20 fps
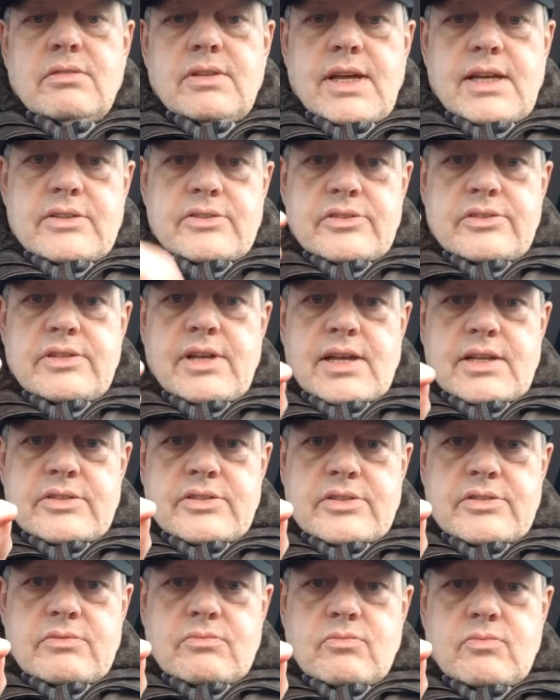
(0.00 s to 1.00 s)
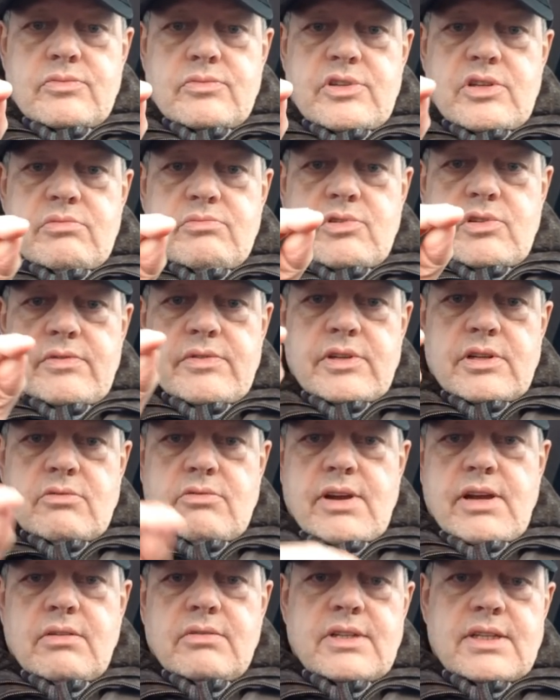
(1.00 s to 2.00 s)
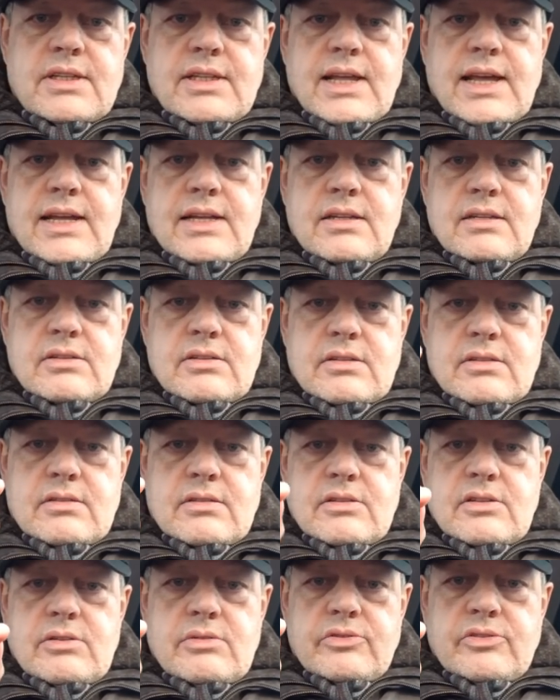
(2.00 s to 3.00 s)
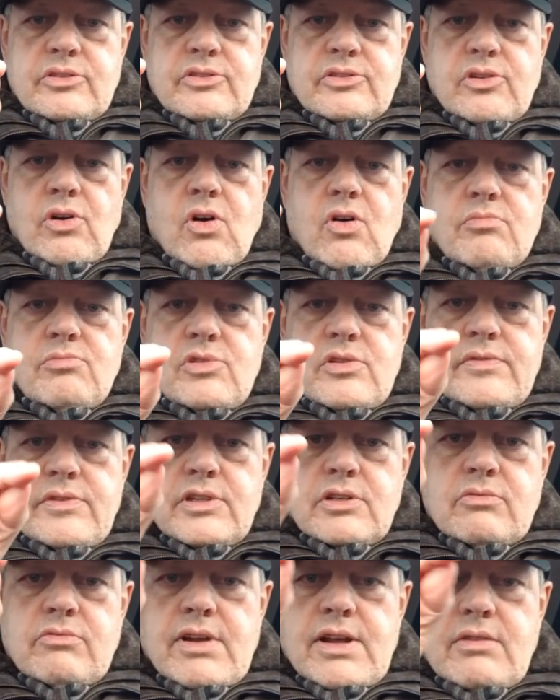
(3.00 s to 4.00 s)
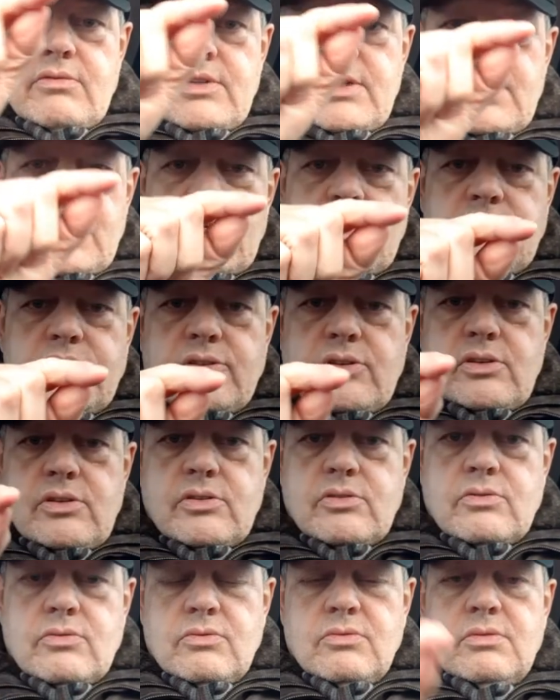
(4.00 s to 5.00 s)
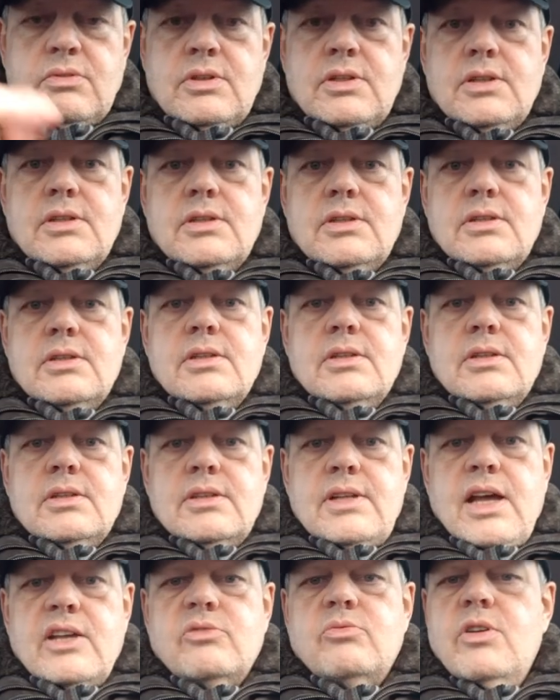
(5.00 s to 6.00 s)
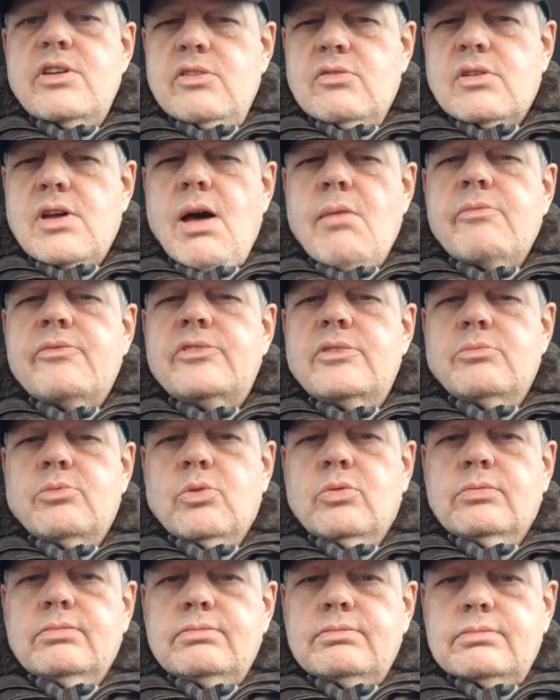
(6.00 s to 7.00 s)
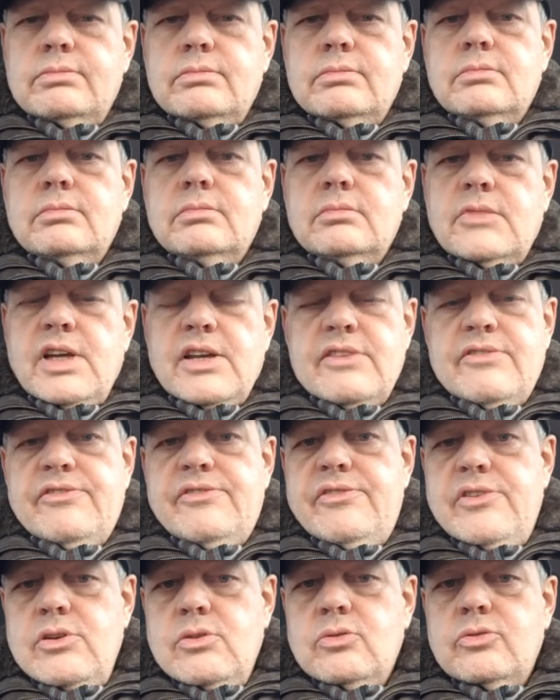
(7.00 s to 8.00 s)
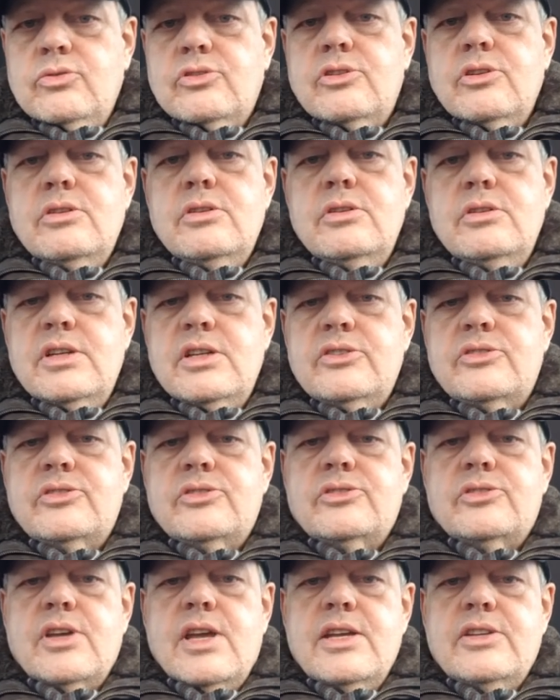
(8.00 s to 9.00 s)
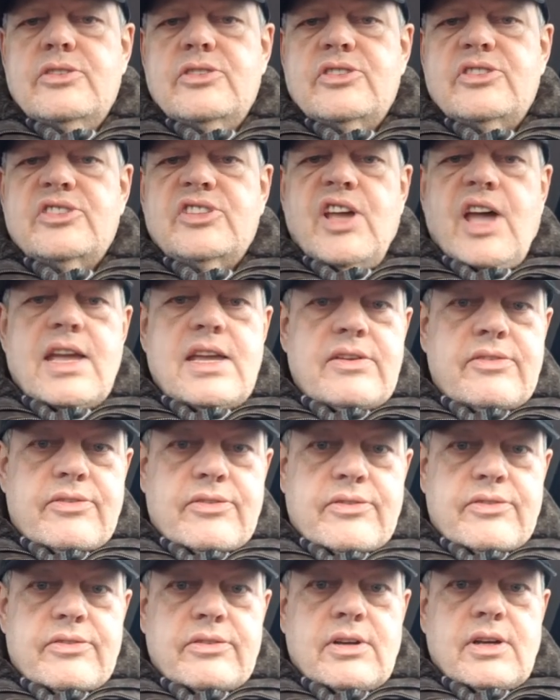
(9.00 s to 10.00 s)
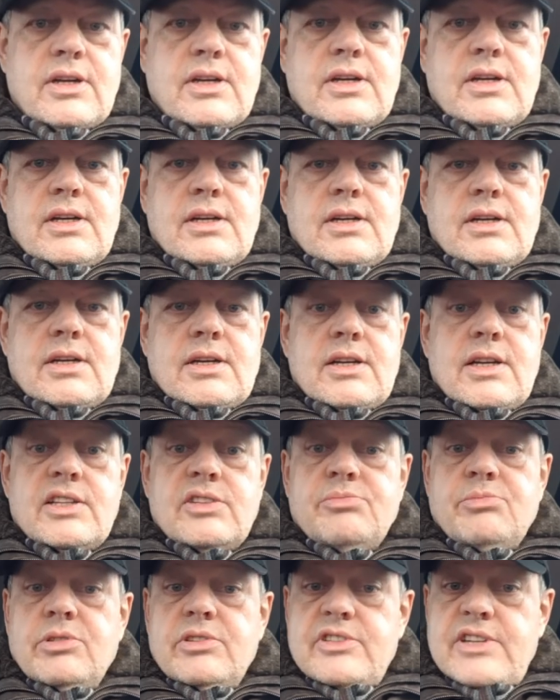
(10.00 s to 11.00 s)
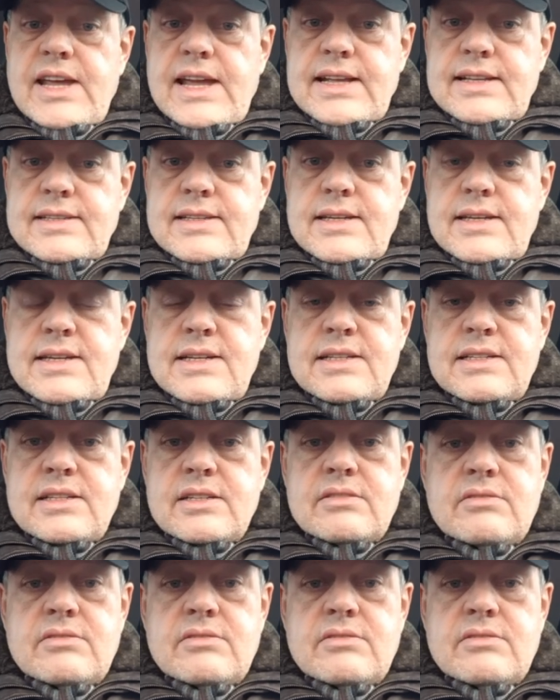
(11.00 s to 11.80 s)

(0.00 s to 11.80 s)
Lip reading: That's you moving around in that, you as a dot moving around in that circle. That's where you're comfortable. Now, it feels good, it's safe, it's protected.